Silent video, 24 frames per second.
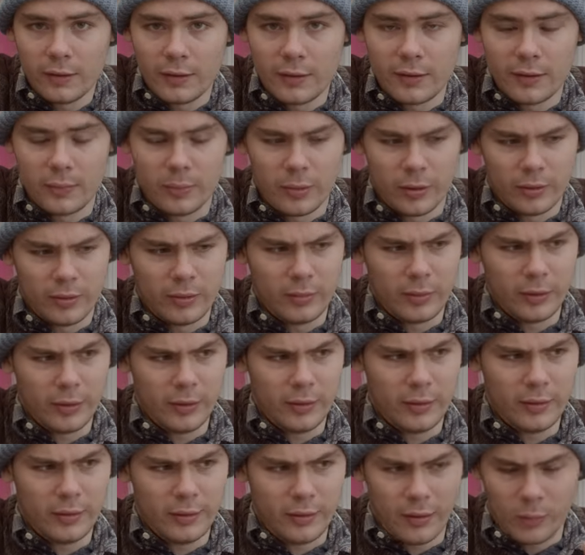Is it possible
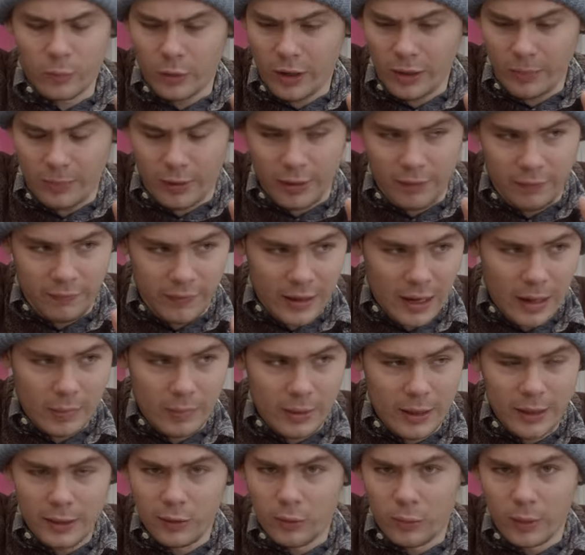that someone in my
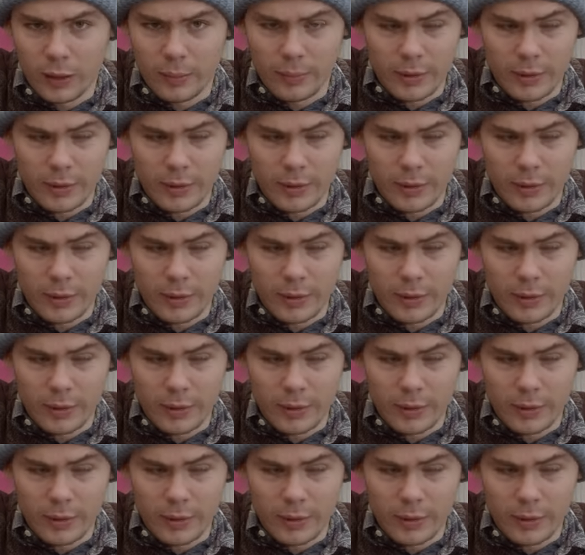family or one